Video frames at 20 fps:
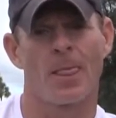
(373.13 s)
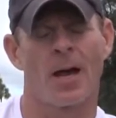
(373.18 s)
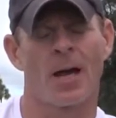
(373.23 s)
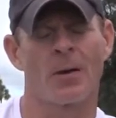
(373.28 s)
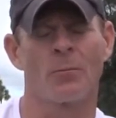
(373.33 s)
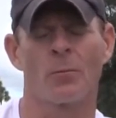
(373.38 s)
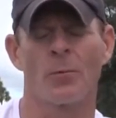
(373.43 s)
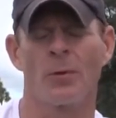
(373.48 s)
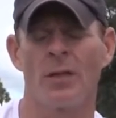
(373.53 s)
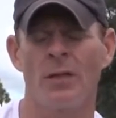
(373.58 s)

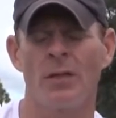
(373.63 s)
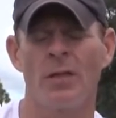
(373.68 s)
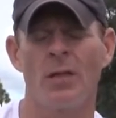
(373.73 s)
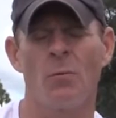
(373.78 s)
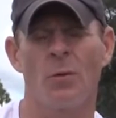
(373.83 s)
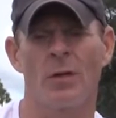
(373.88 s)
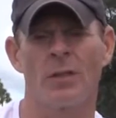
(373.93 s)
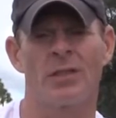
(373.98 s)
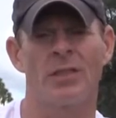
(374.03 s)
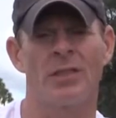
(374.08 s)
I really
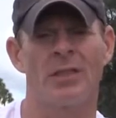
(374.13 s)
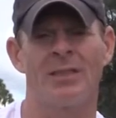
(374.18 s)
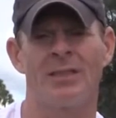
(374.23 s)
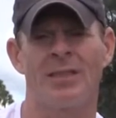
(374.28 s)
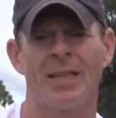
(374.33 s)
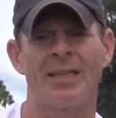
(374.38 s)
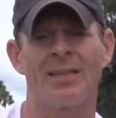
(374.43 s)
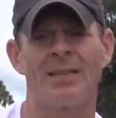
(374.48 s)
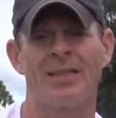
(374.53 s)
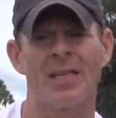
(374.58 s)
want you to
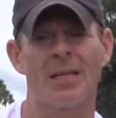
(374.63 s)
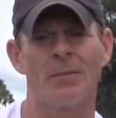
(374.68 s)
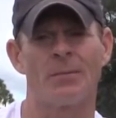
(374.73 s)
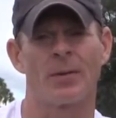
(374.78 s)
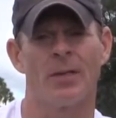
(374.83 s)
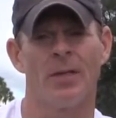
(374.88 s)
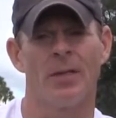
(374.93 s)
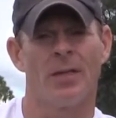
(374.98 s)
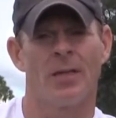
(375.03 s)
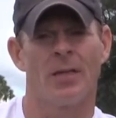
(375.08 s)
dig deep,
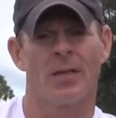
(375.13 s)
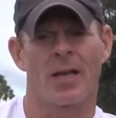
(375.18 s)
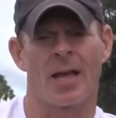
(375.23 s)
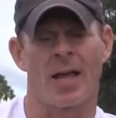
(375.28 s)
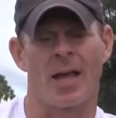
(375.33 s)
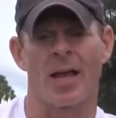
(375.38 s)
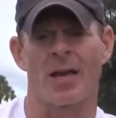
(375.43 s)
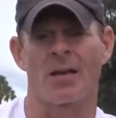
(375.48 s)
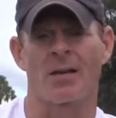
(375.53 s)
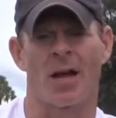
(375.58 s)

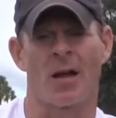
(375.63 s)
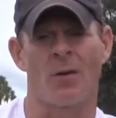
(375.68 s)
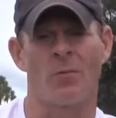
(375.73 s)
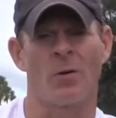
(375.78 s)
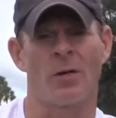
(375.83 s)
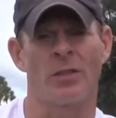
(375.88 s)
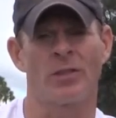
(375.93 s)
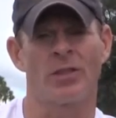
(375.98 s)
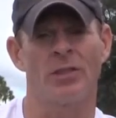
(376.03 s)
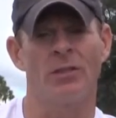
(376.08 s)
and I
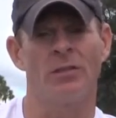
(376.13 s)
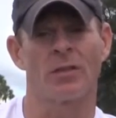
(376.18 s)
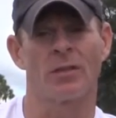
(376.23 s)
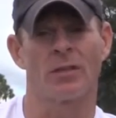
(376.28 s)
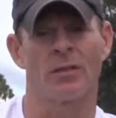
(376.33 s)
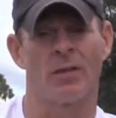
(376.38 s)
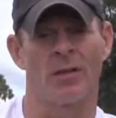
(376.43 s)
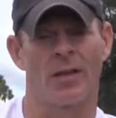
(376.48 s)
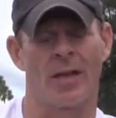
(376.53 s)
want you to